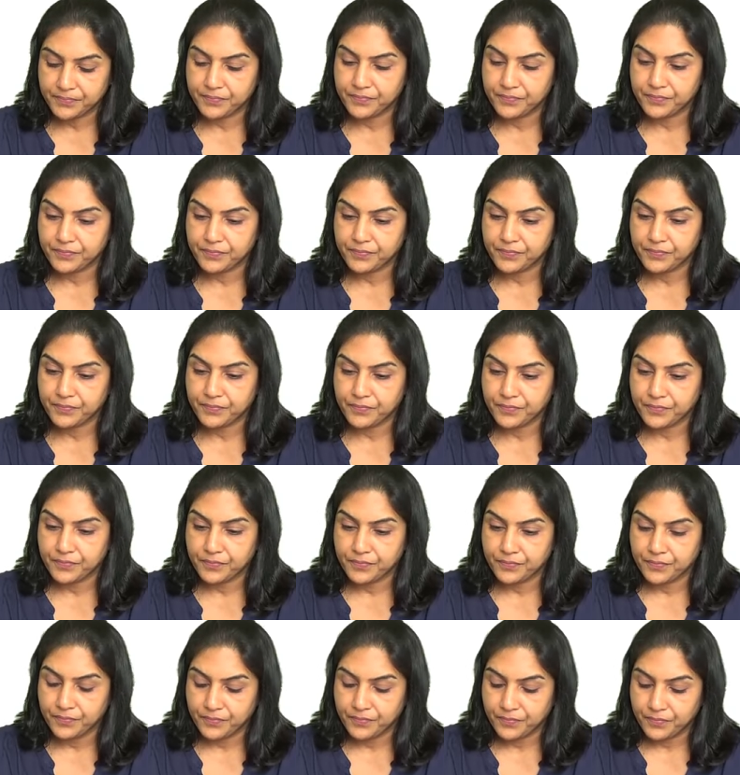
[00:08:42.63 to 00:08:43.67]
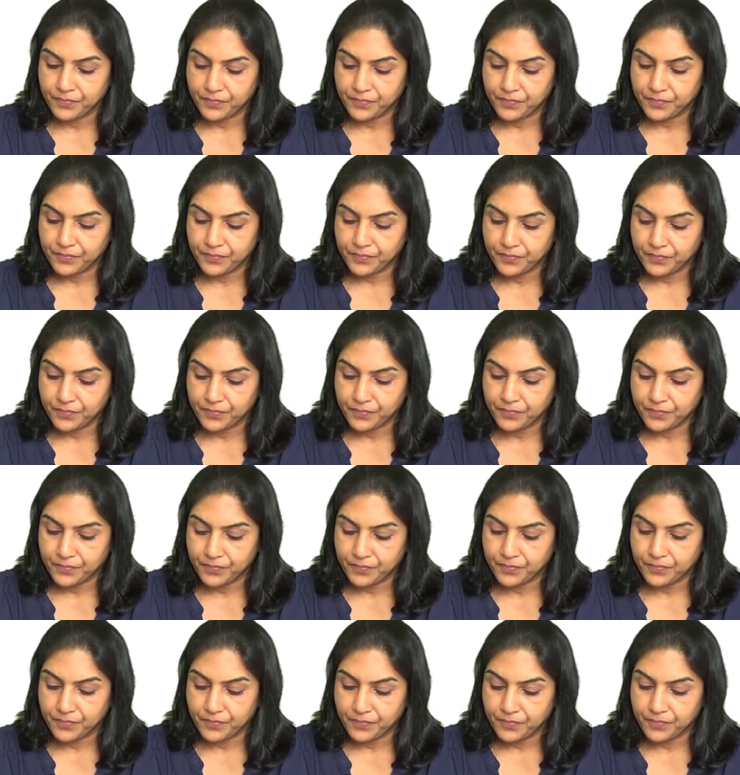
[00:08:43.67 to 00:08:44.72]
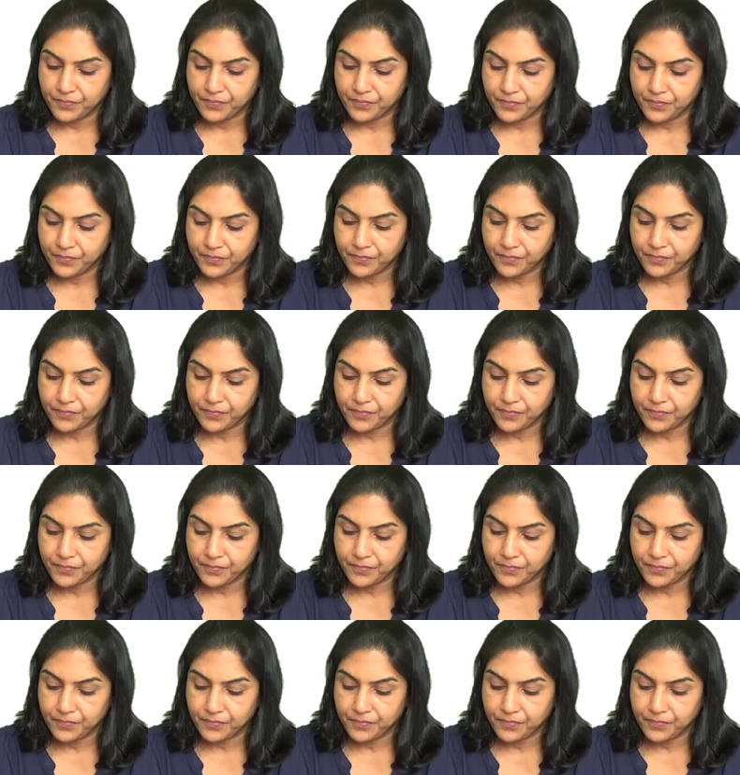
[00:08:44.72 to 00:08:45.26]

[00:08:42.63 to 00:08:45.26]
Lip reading: [no speech]